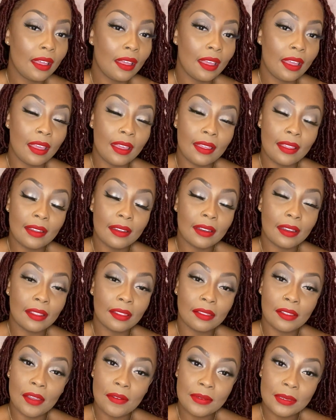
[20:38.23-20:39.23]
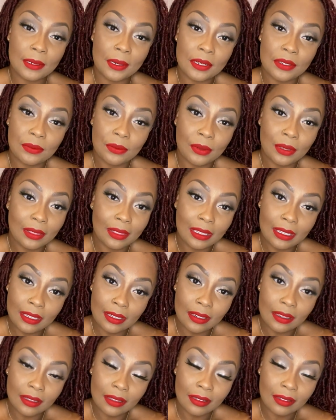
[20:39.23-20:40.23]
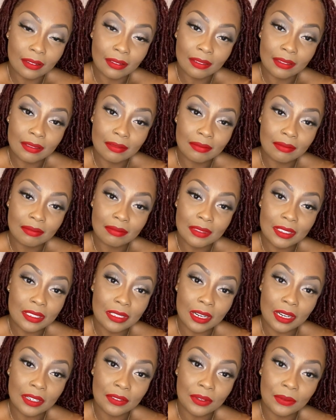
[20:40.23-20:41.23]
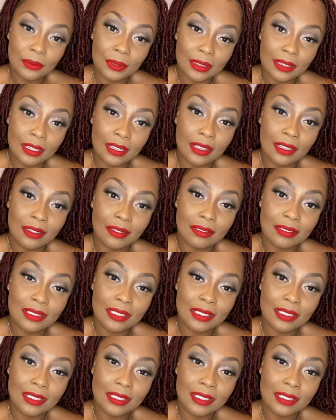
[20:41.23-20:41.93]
And love starts within. Starts from within.